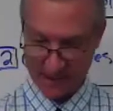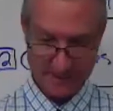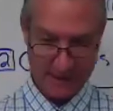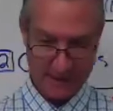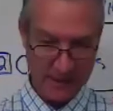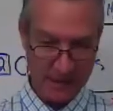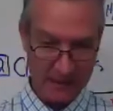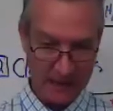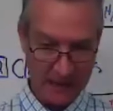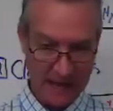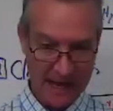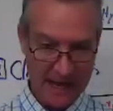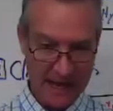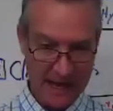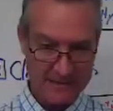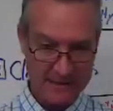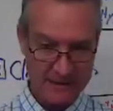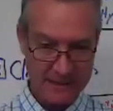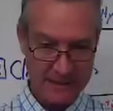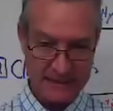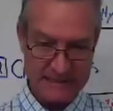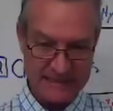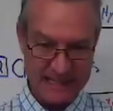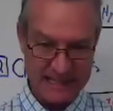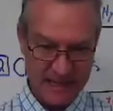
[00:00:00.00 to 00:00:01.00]
in class? Did he
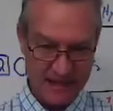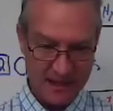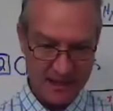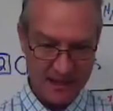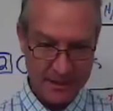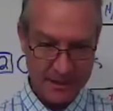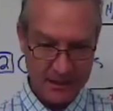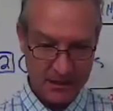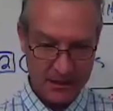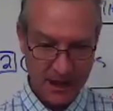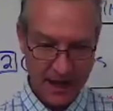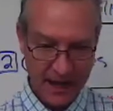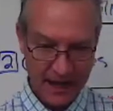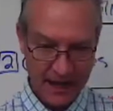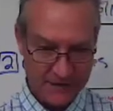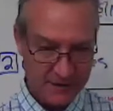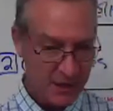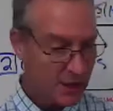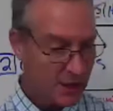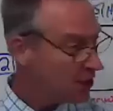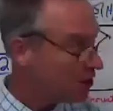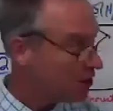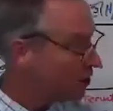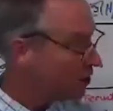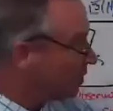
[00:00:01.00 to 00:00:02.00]
say them in class?
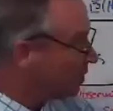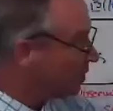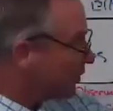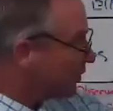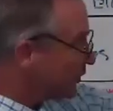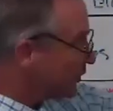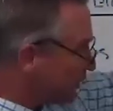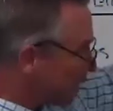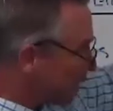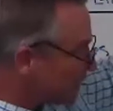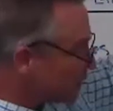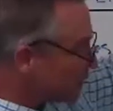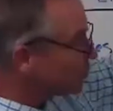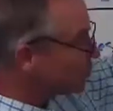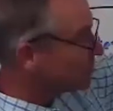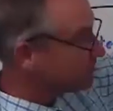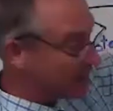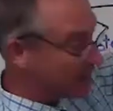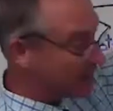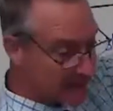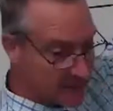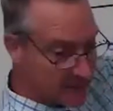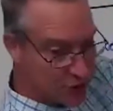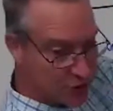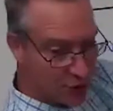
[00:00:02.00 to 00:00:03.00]
They should
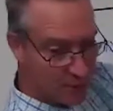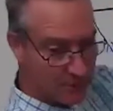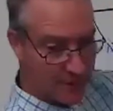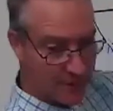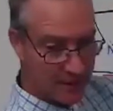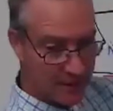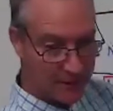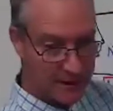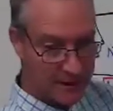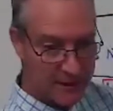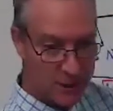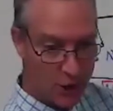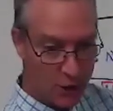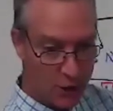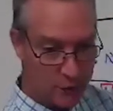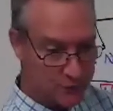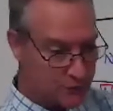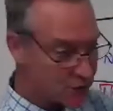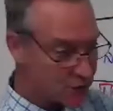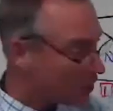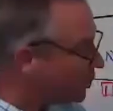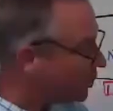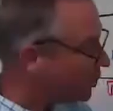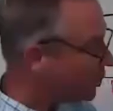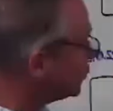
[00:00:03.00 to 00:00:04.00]
be in your married notes.
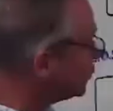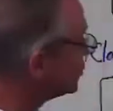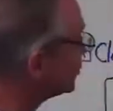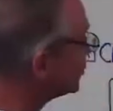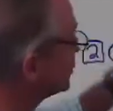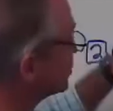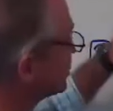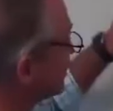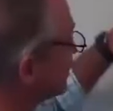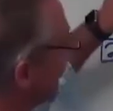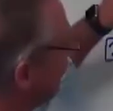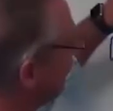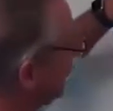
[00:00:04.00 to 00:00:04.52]
You should stop